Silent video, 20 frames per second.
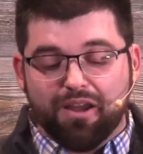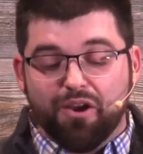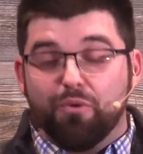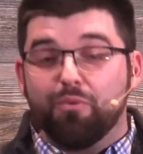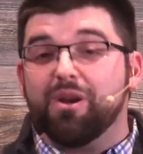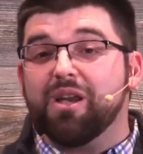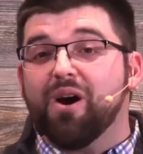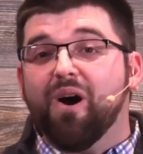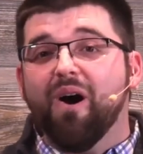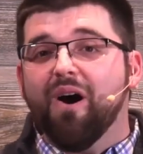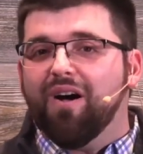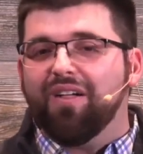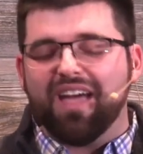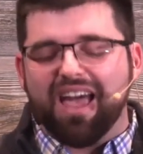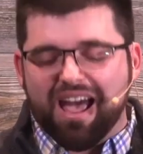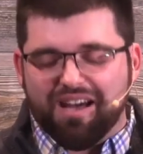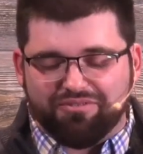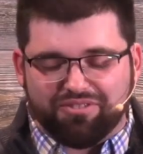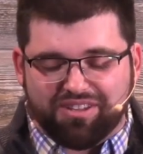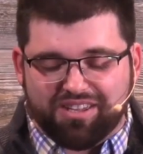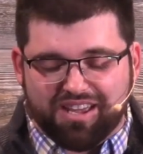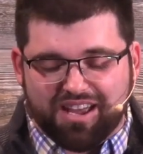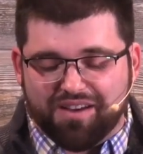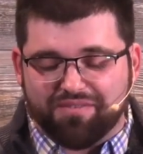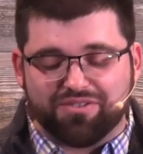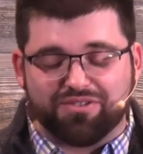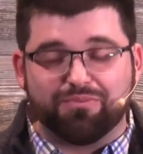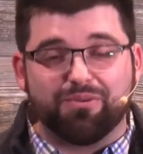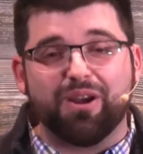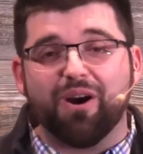We all have
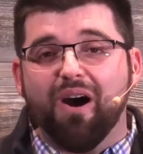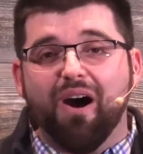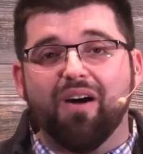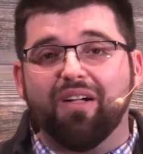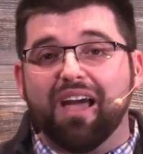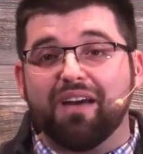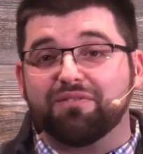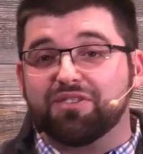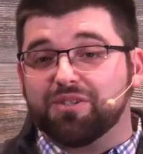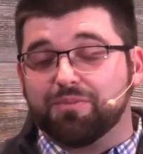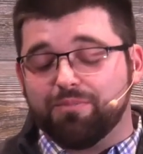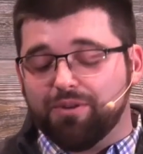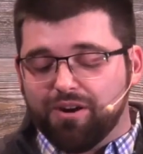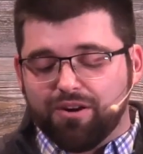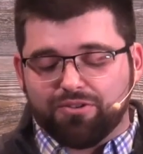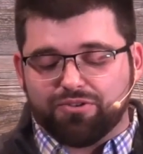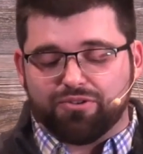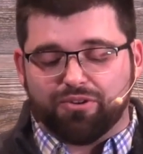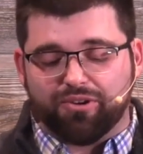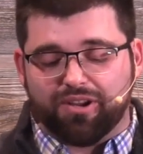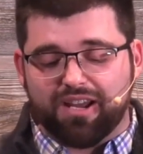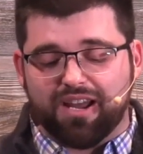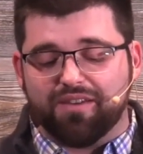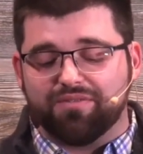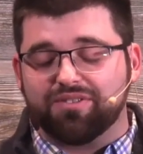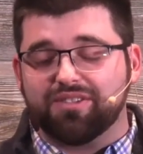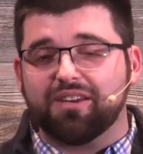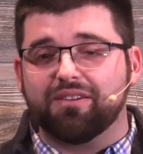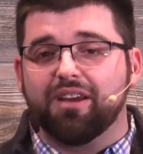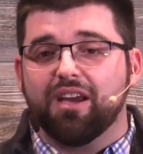gifts. We all have spiritual
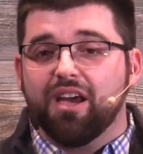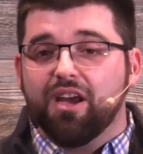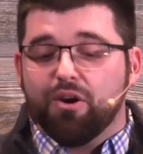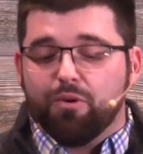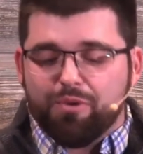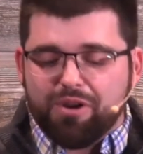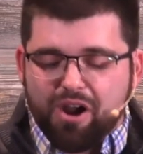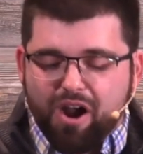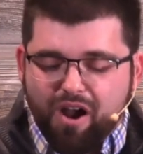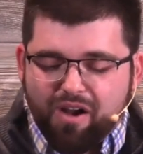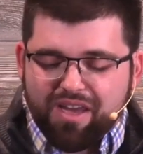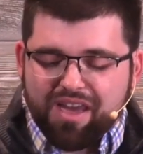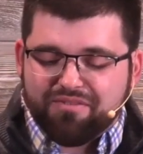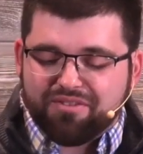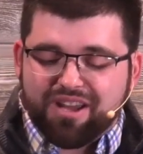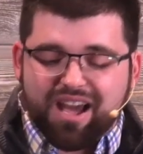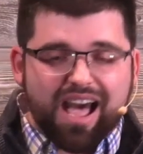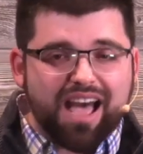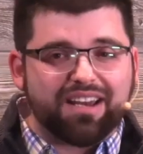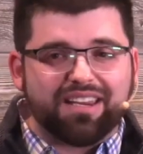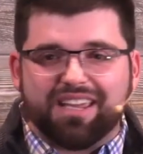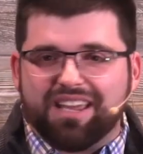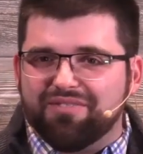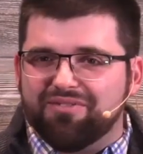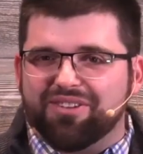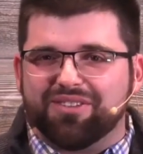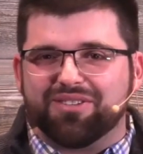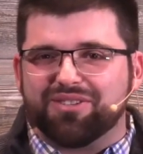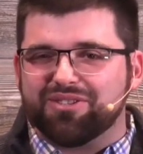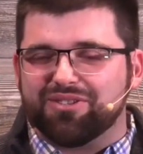gifts, and we all have
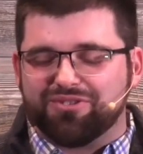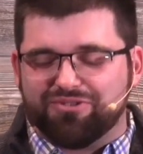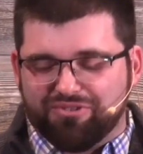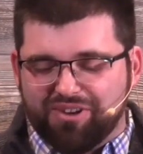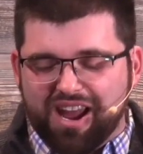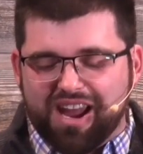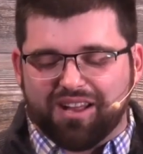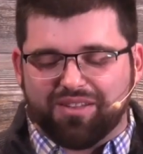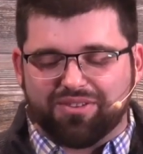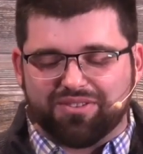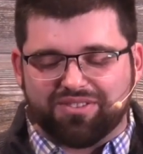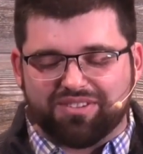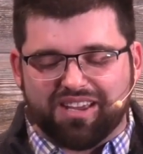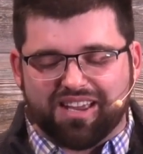God-given strengths.